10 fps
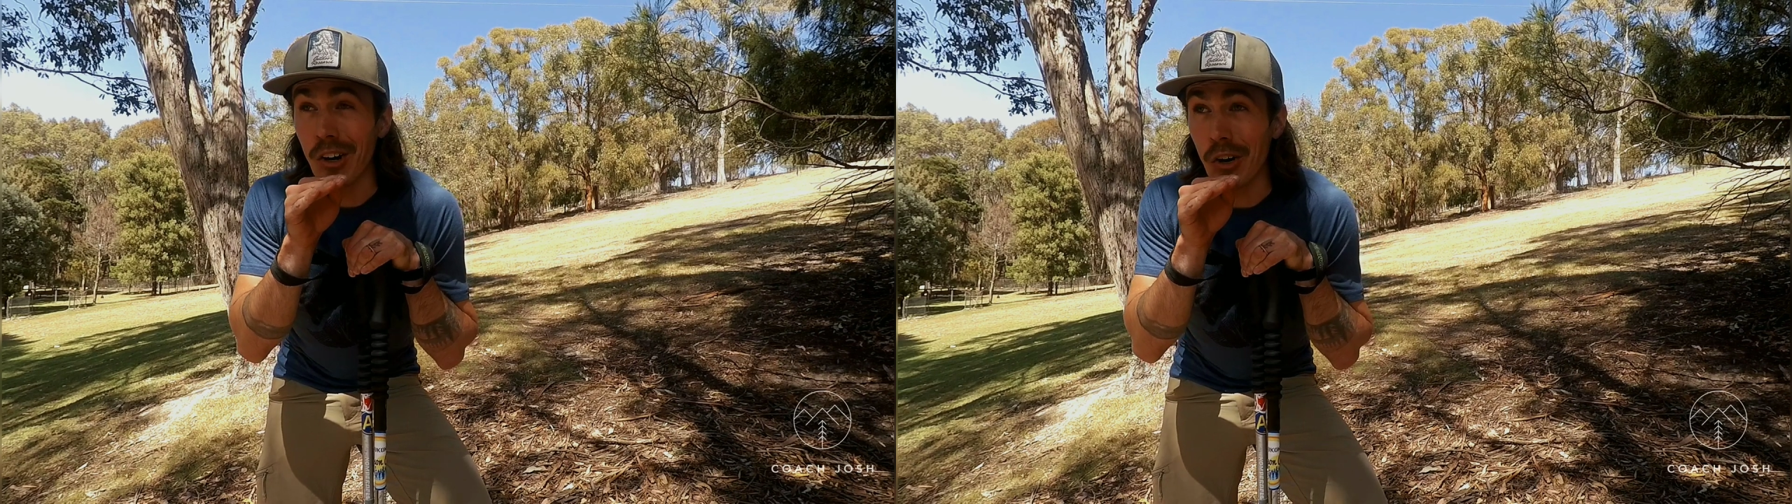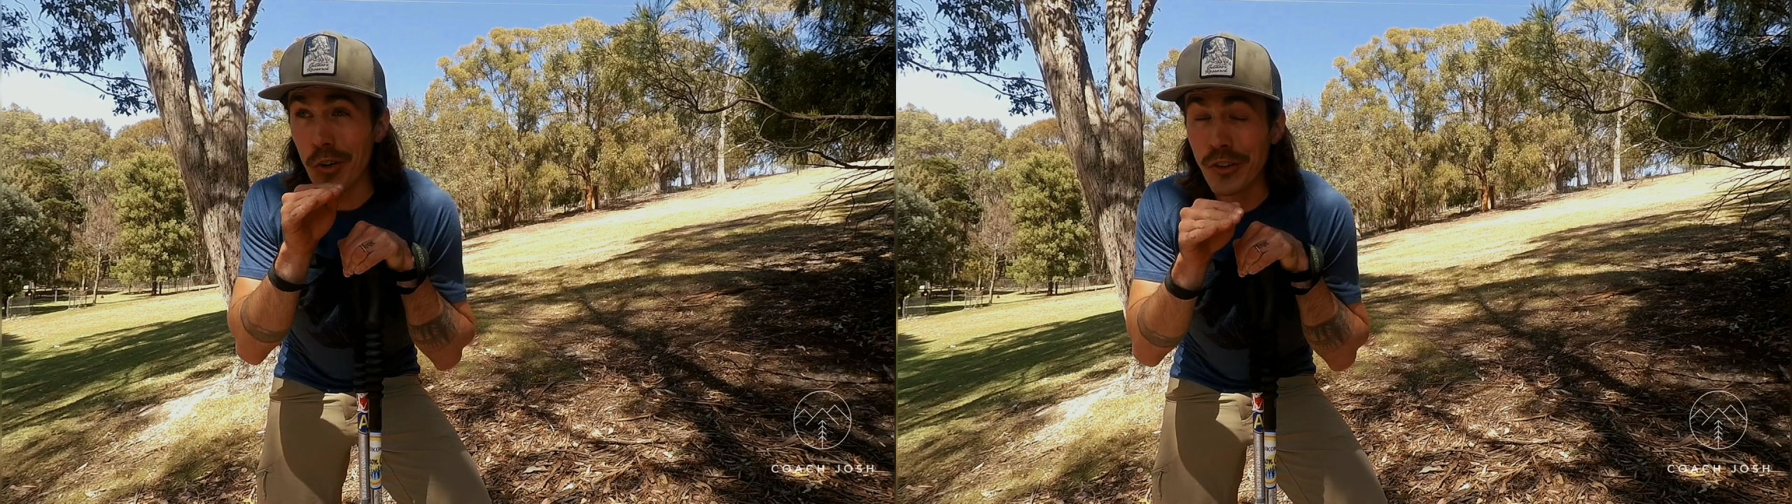
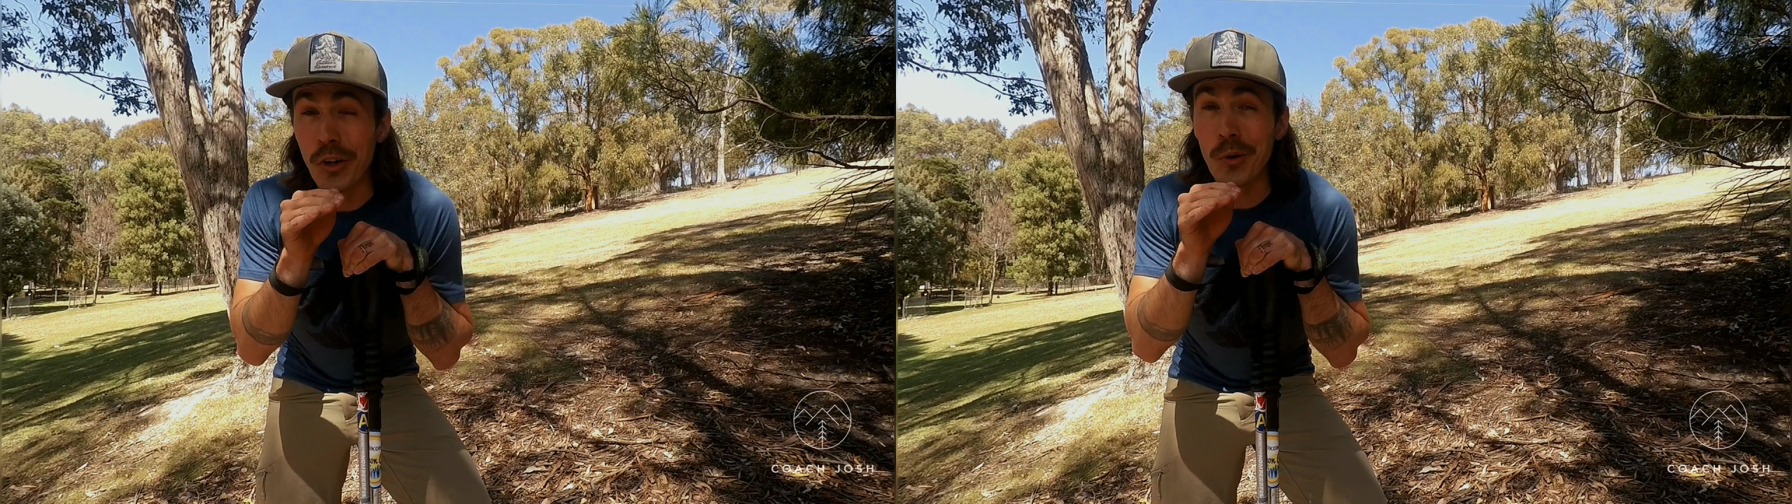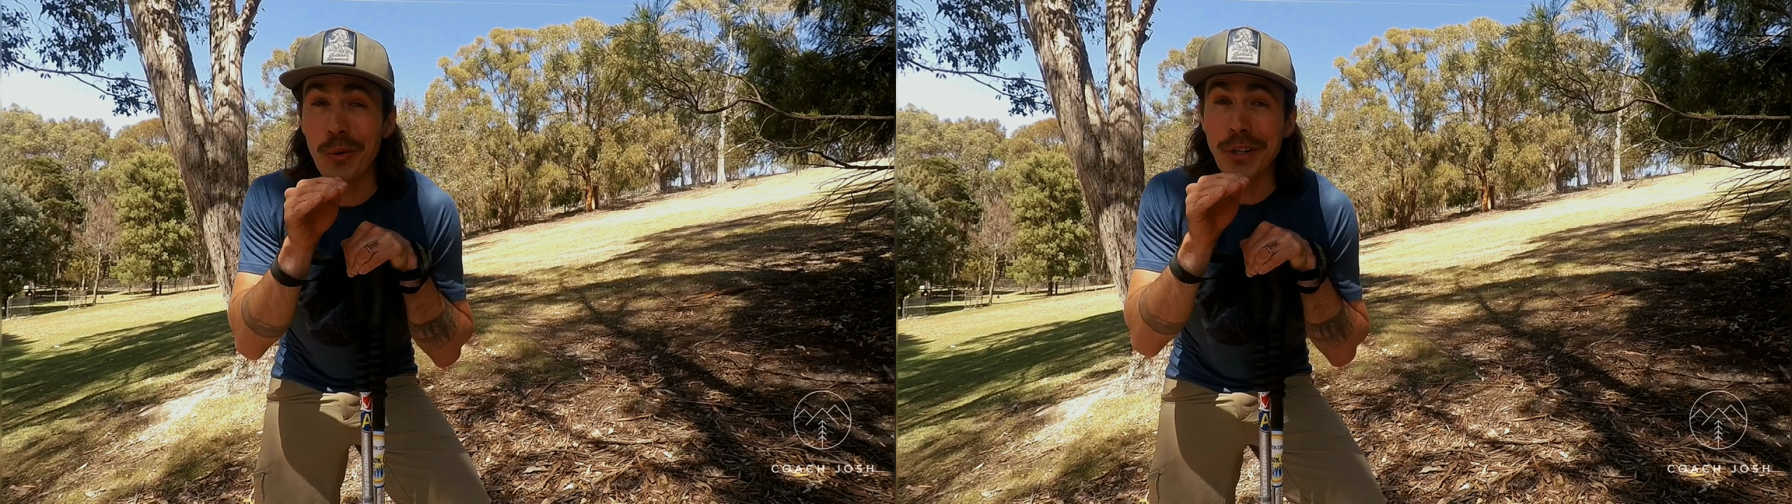
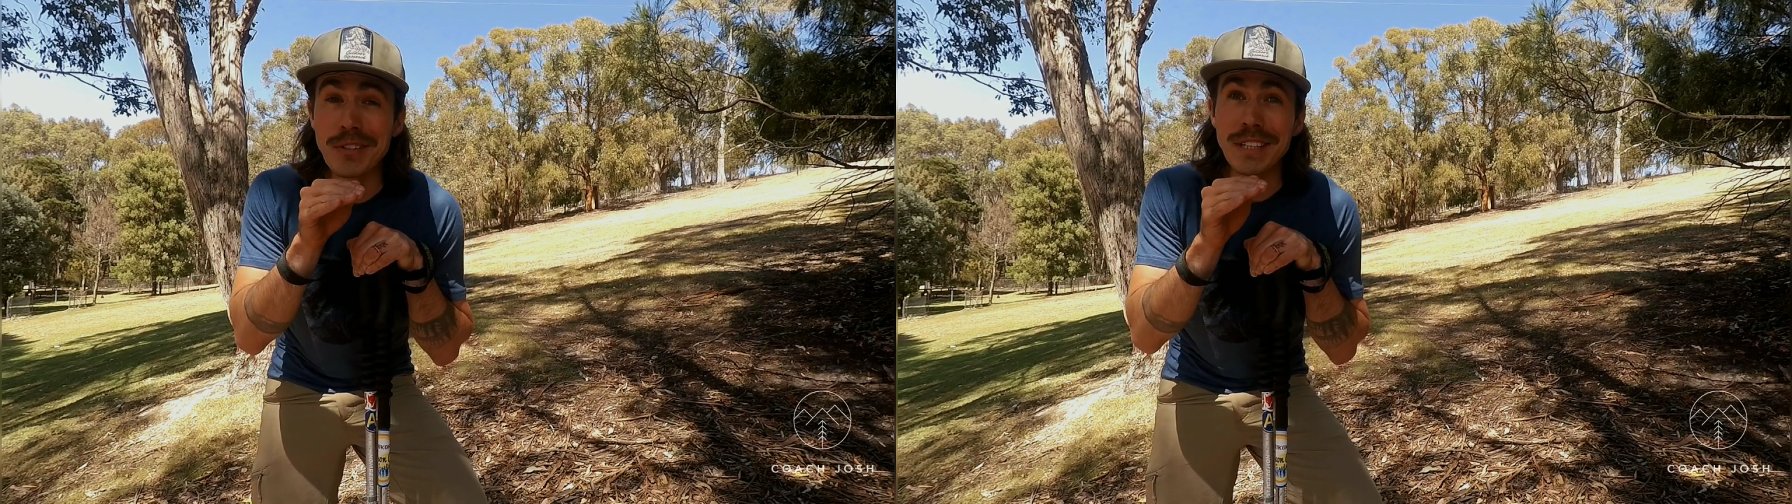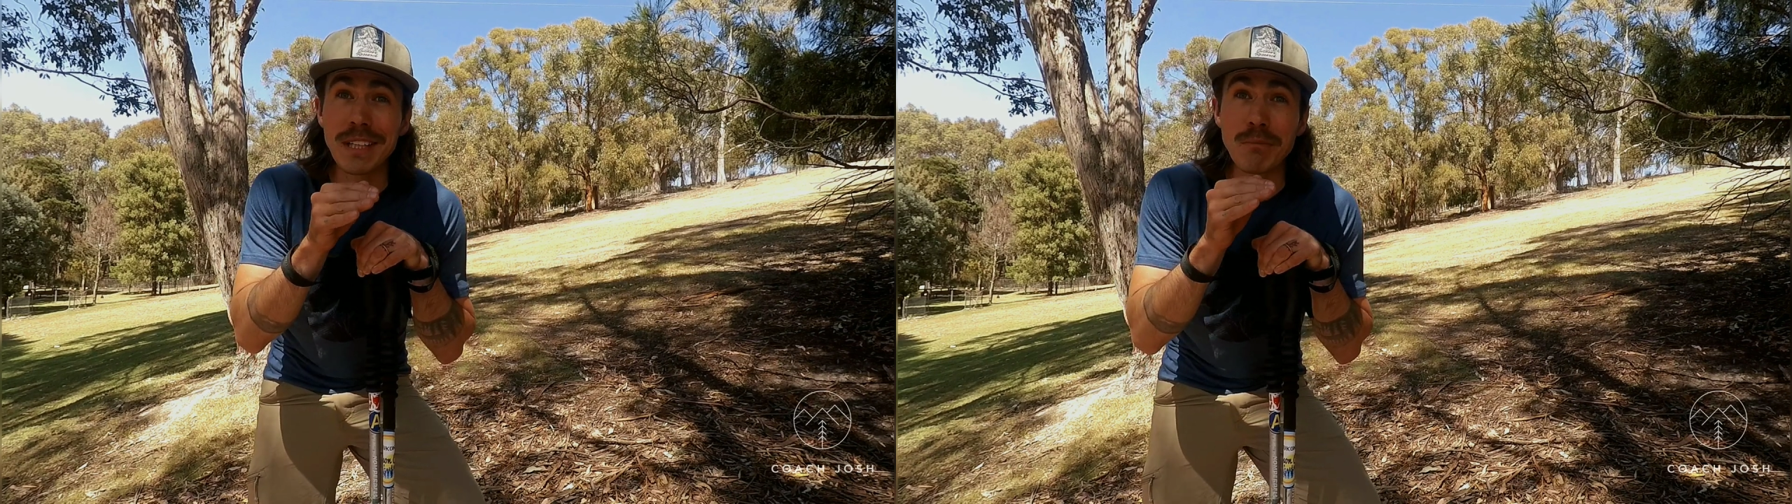although we're
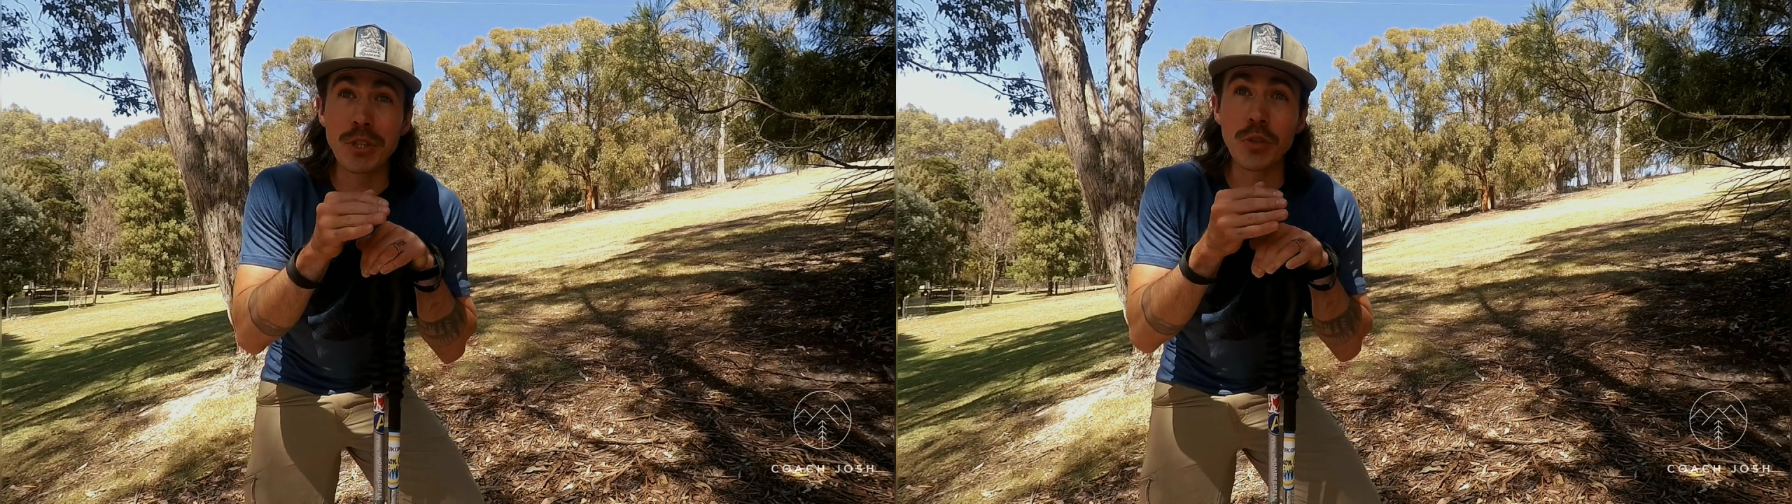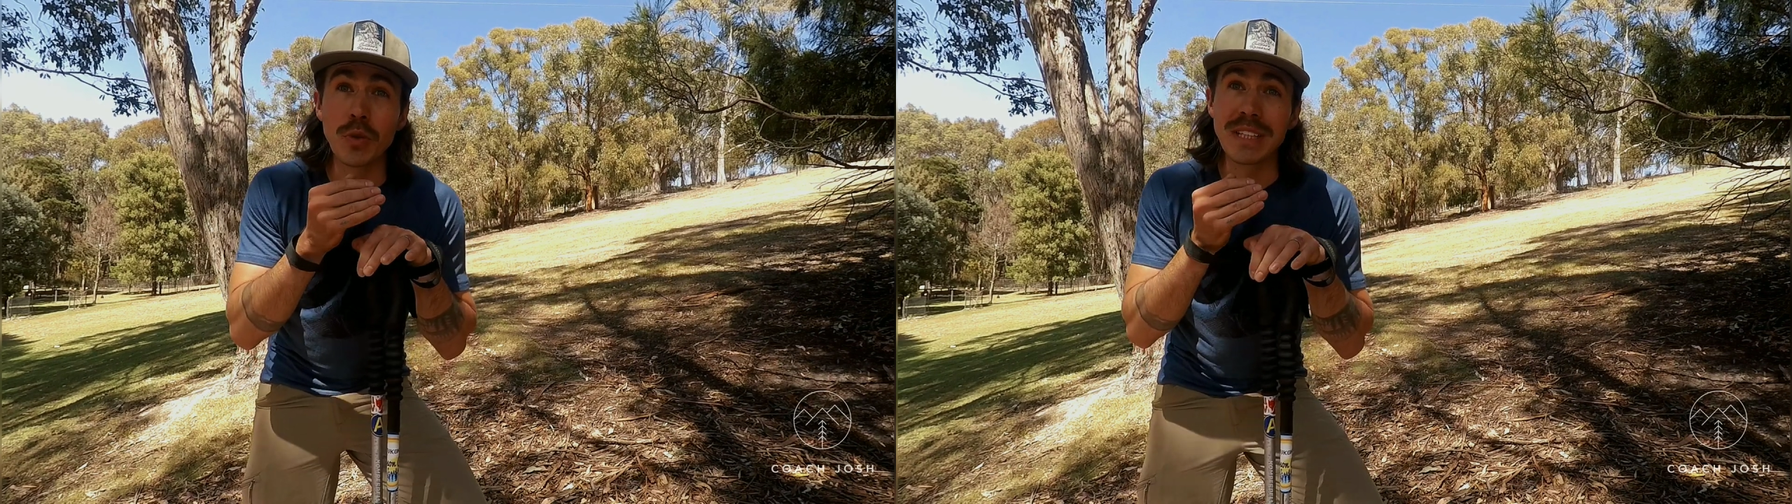using them
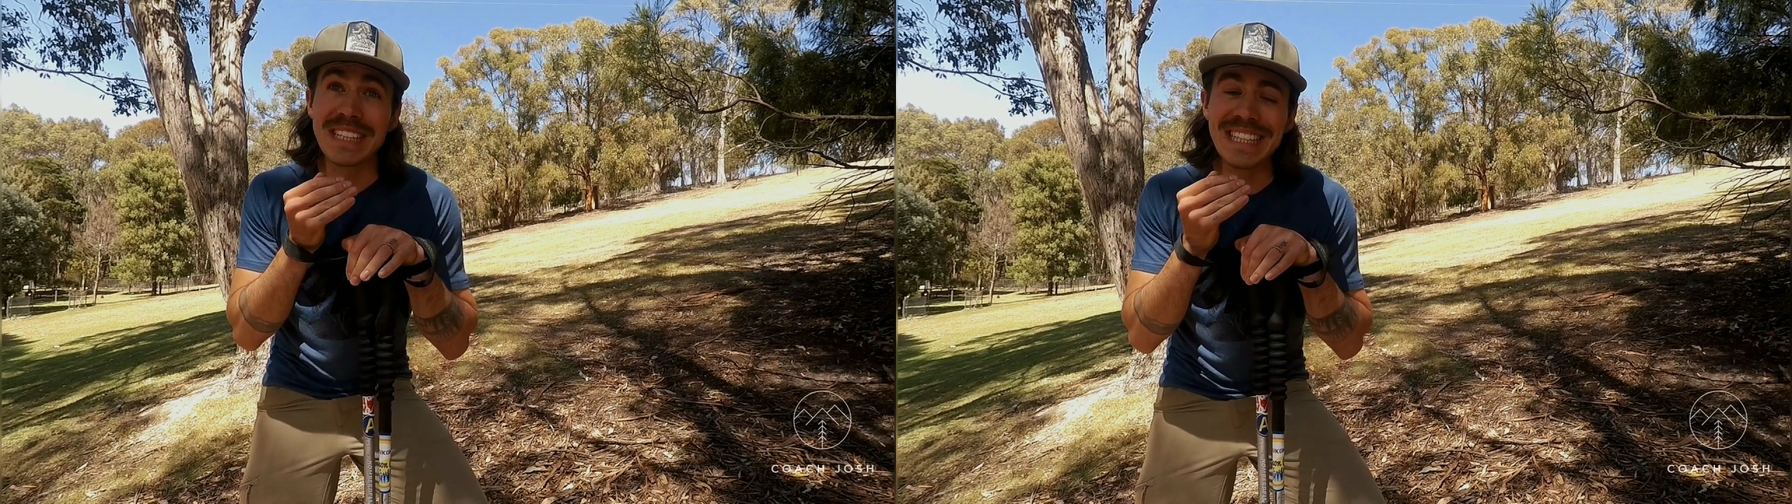to